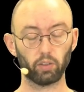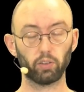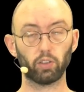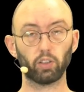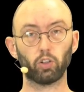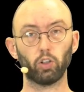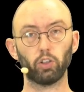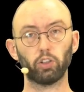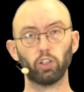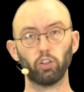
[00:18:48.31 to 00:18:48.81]

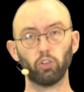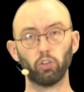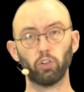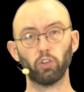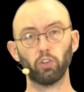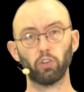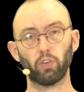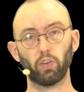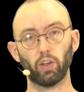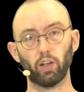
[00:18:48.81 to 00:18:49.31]
the
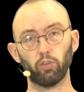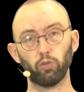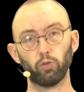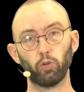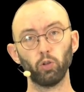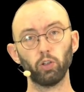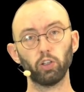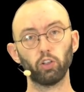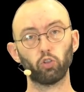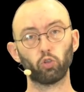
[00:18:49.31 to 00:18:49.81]
conditions are
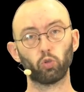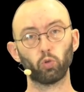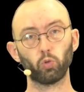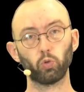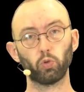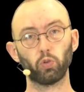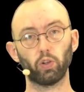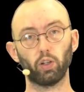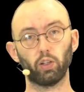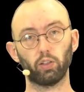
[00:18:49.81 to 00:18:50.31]
fully
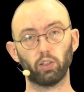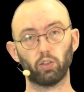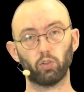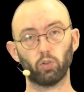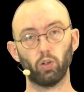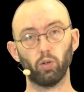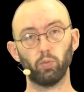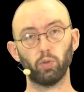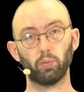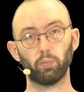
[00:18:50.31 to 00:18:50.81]
chosen and
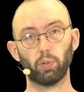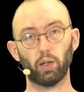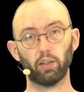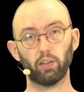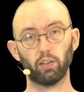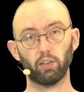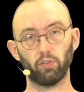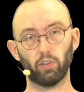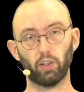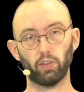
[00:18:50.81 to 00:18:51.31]
determined by
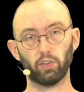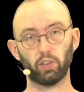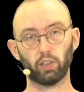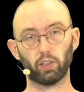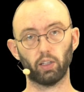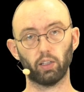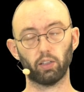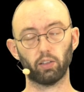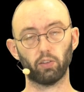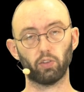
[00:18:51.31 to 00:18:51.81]
the
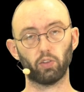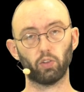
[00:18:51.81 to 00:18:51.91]
investigator.